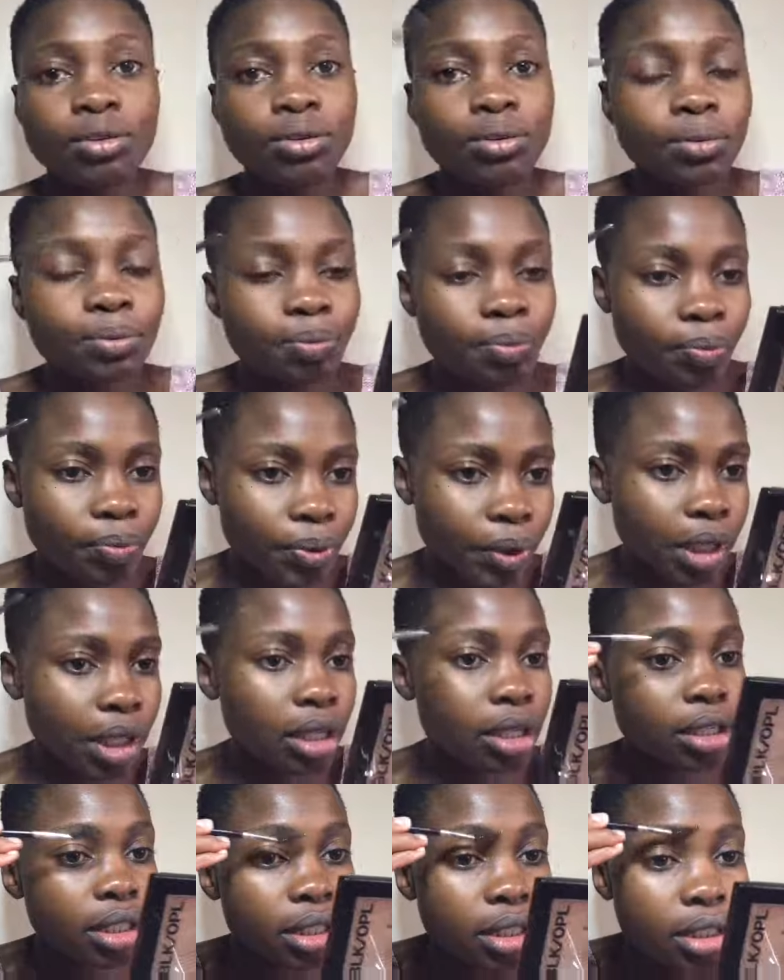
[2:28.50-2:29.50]
So
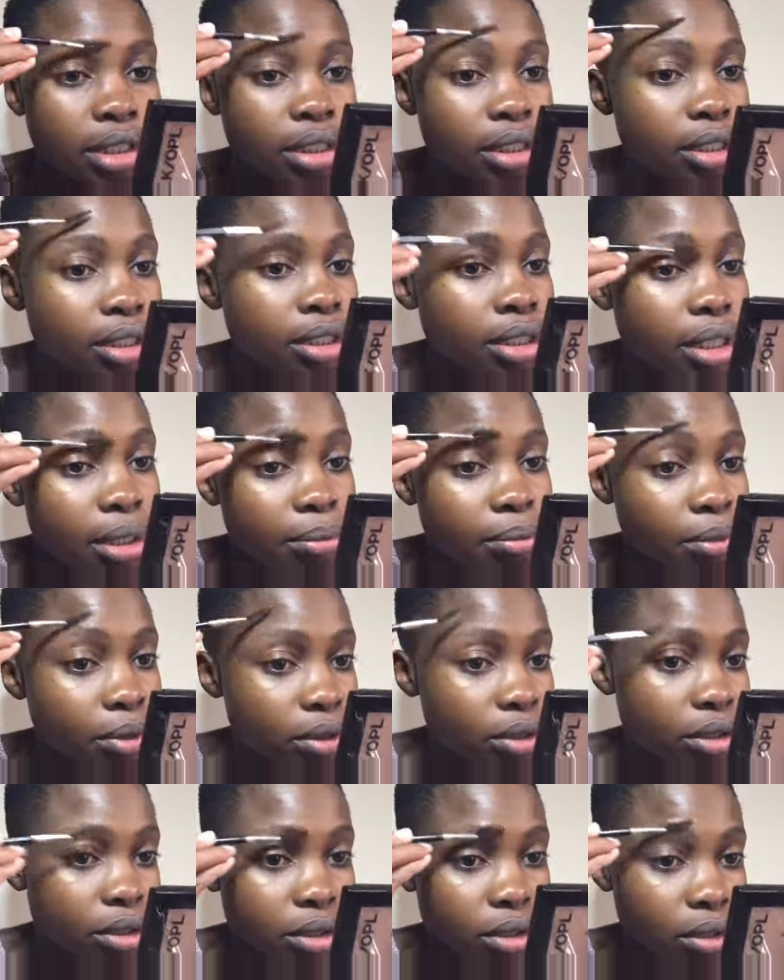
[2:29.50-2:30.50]

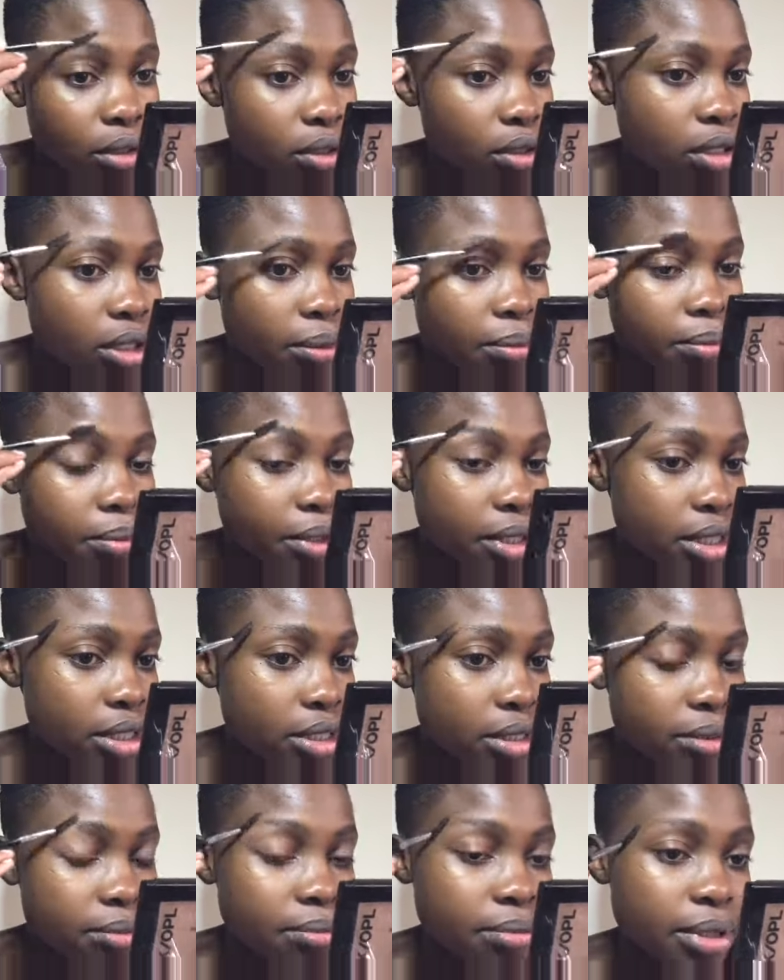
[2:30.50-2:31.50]
I'm gonna
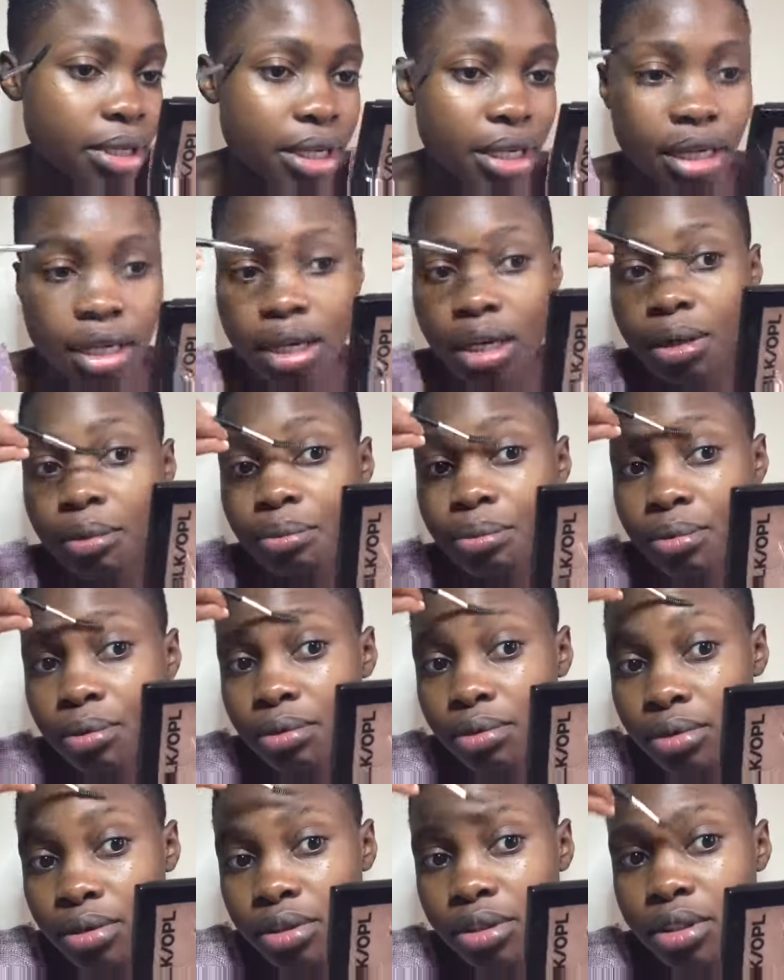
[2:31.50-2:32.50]
brush my
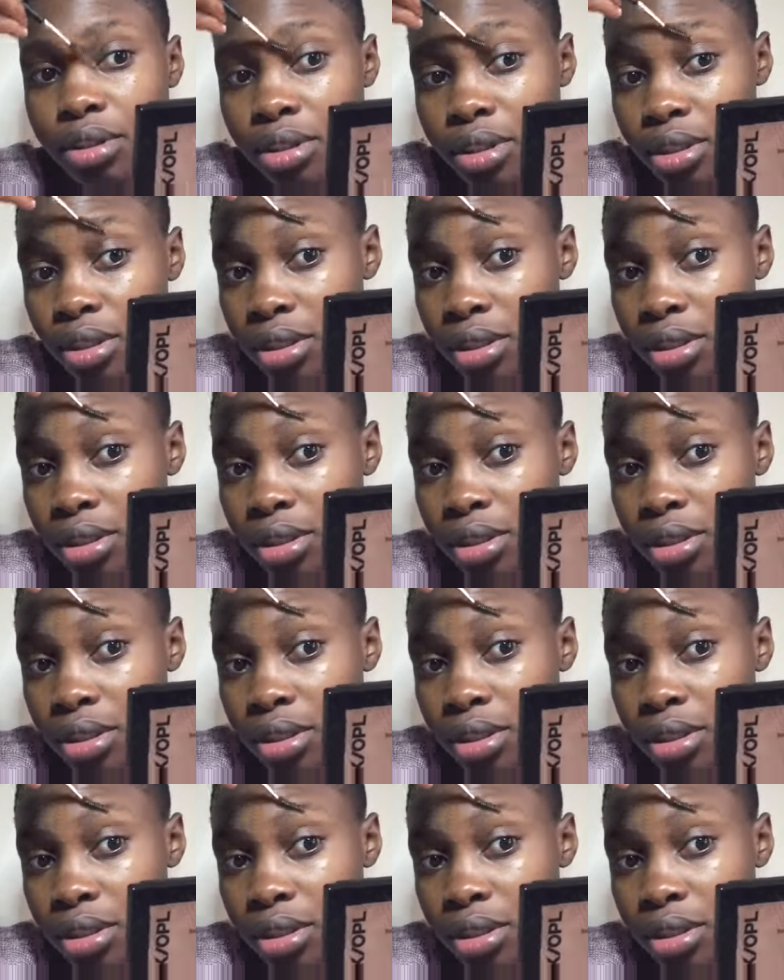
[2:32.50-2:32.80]
eyebrows.